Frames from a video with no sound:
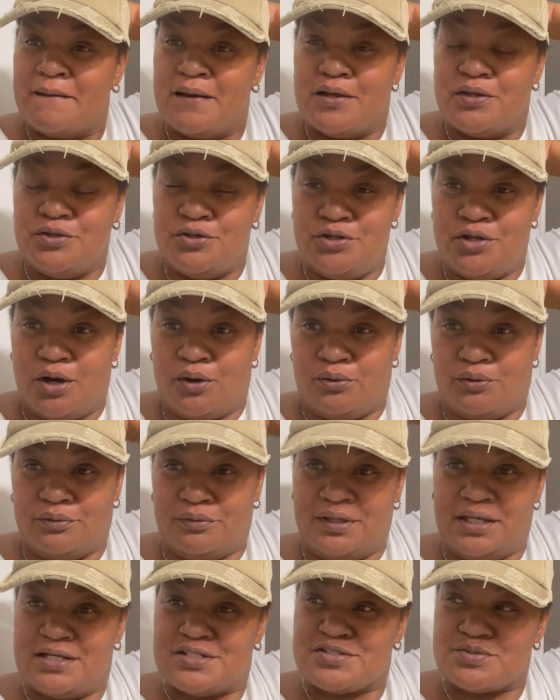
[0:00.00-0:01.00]
you know
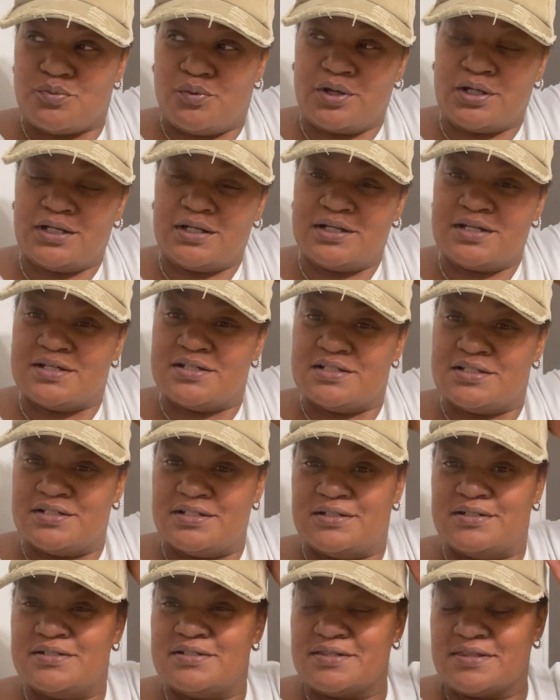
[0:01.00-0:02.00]
that's one of
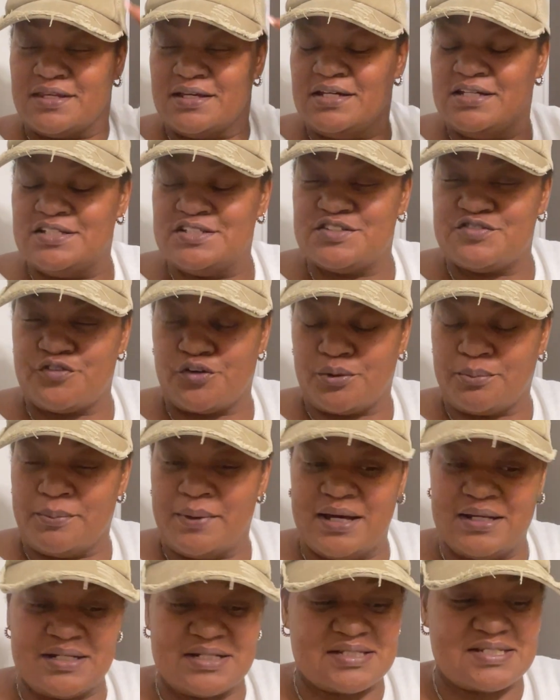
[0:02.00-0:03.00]
the things for
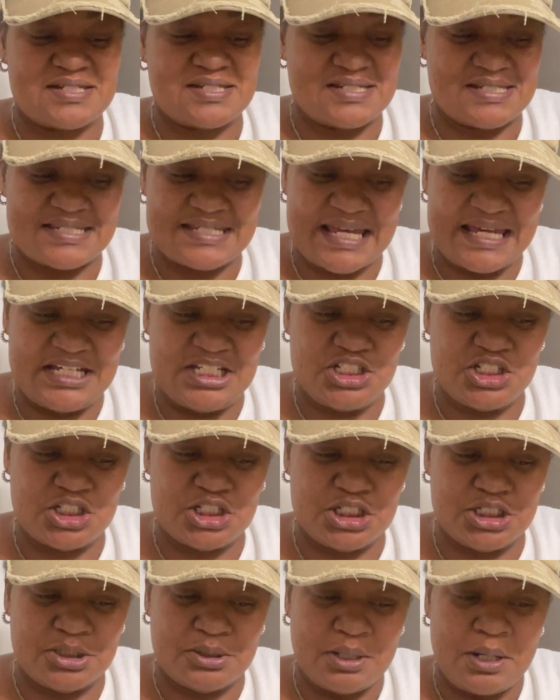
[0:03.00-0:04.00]

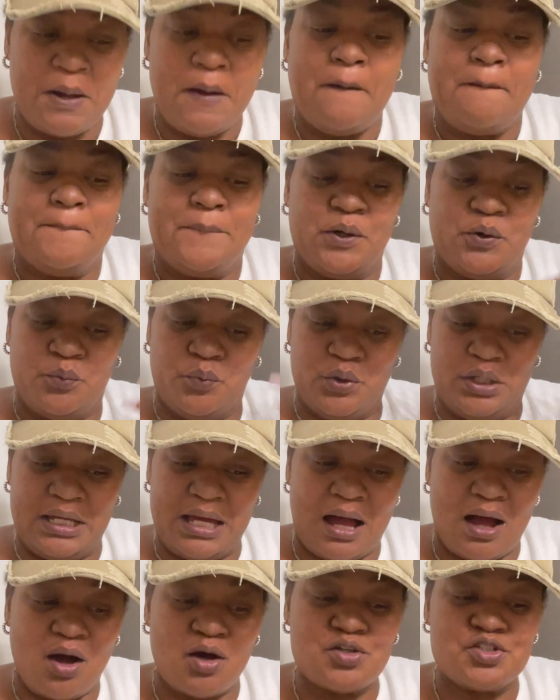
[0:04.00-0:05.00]
monetization. But we
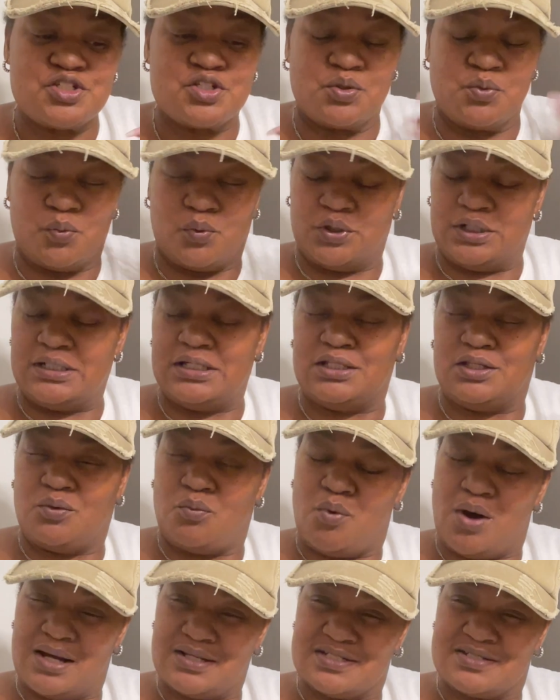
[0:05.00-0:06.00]
also want to get the
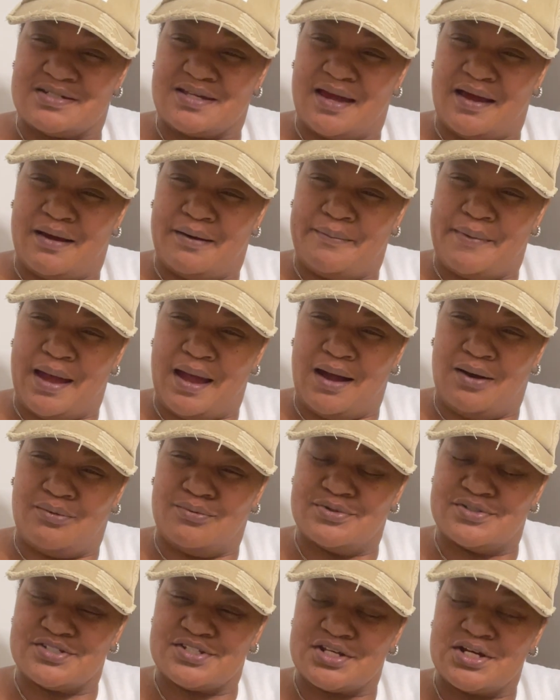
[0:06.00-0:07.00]
watch time
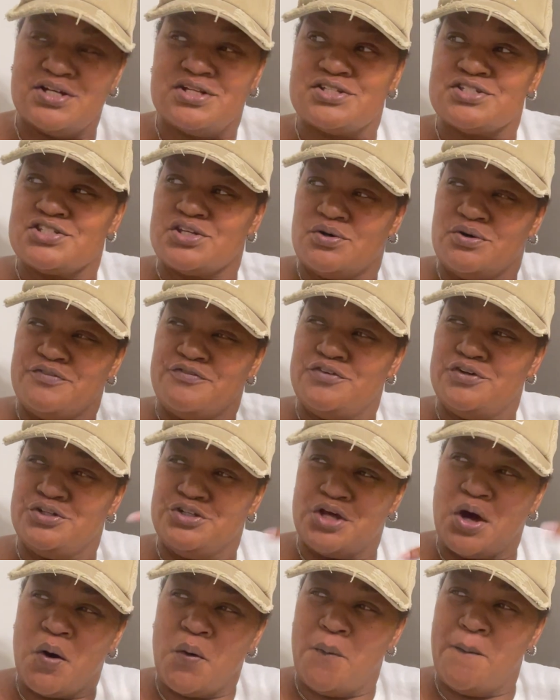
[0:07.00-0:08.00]
hours. So if you
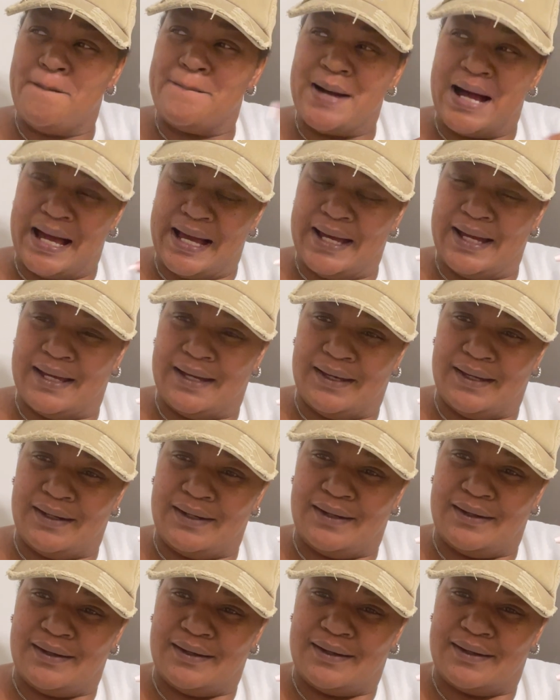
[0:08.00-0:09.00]
don't
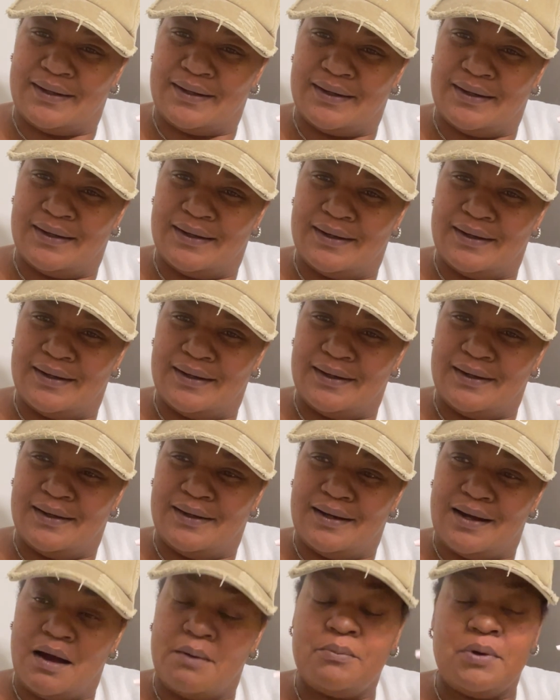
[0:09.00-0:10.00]
mind,
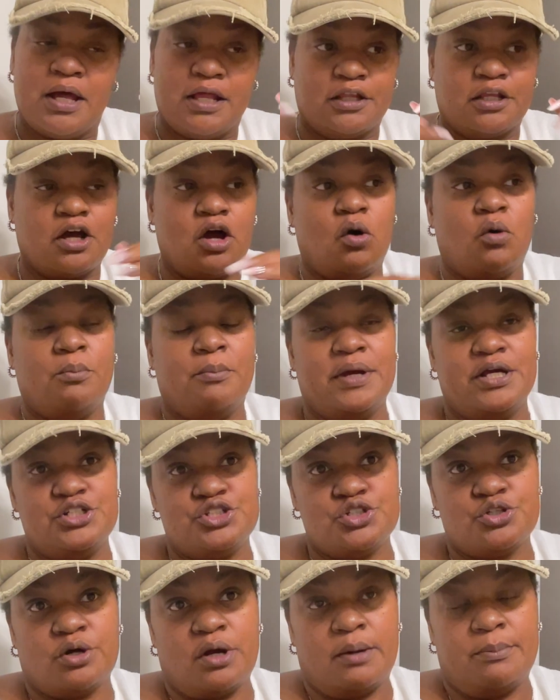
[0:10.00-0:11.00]
I'm gonna have to go make
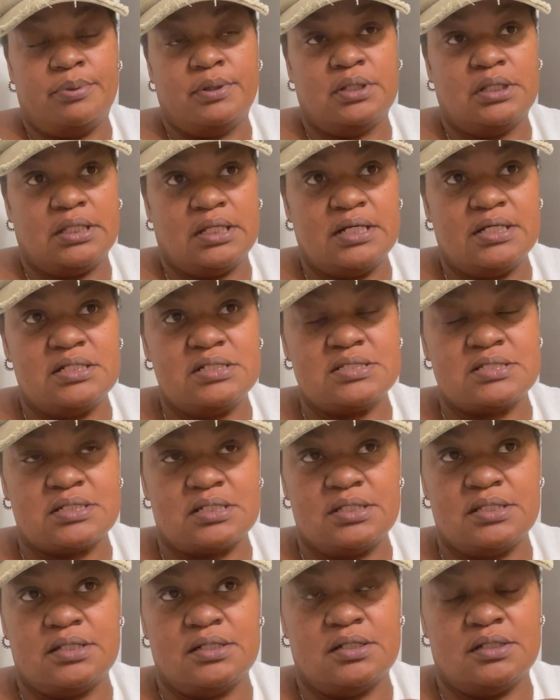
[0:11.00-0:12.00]
sure I put things
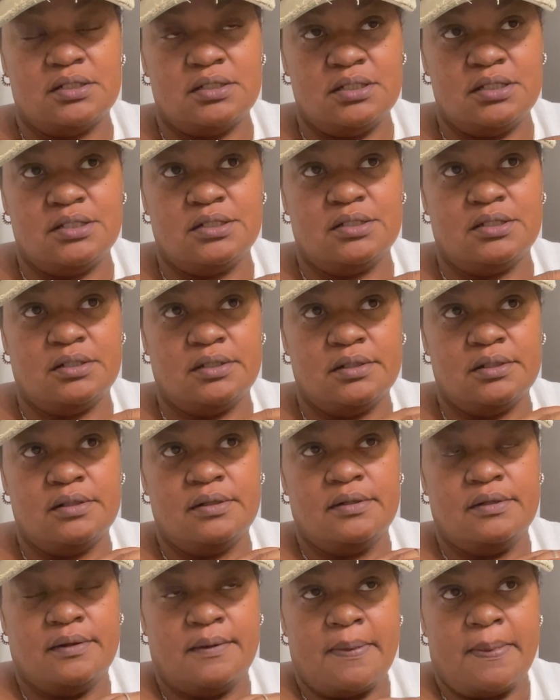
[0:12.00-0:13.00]
in
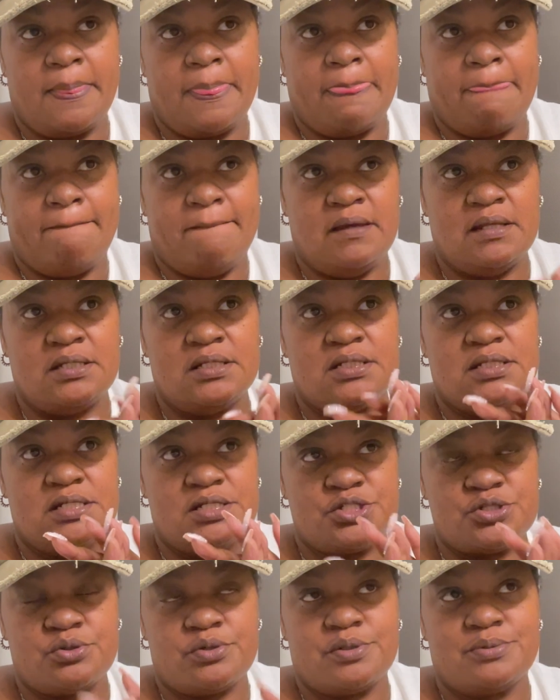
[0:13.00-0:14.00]
the
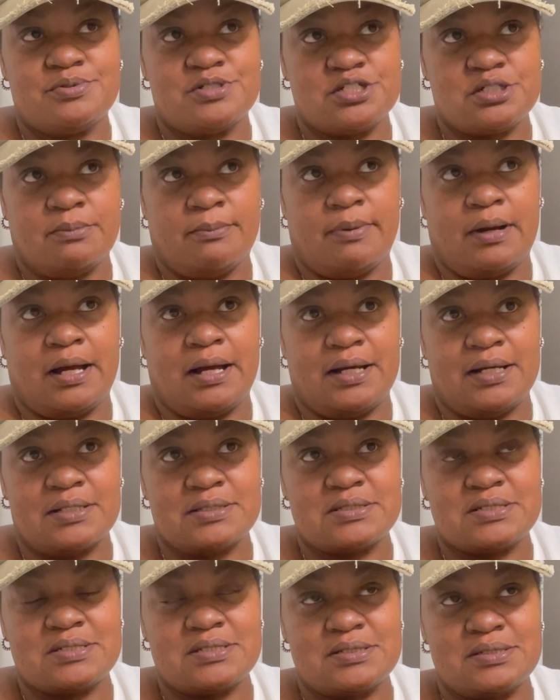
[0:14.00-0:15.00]
description
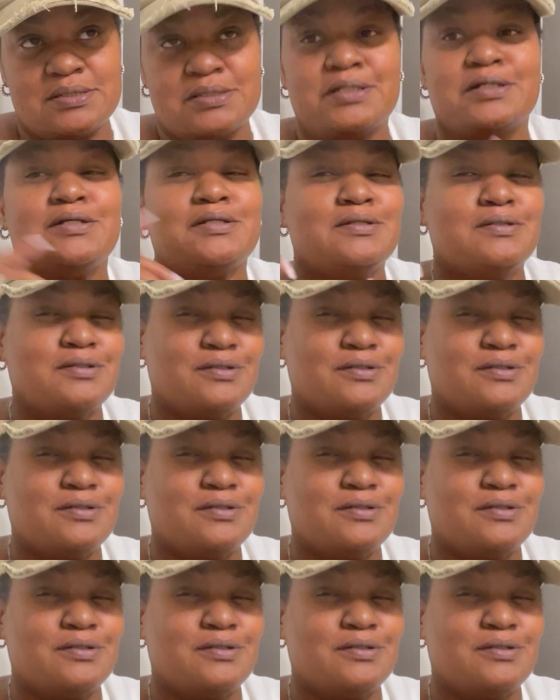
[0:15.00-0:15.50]
box. The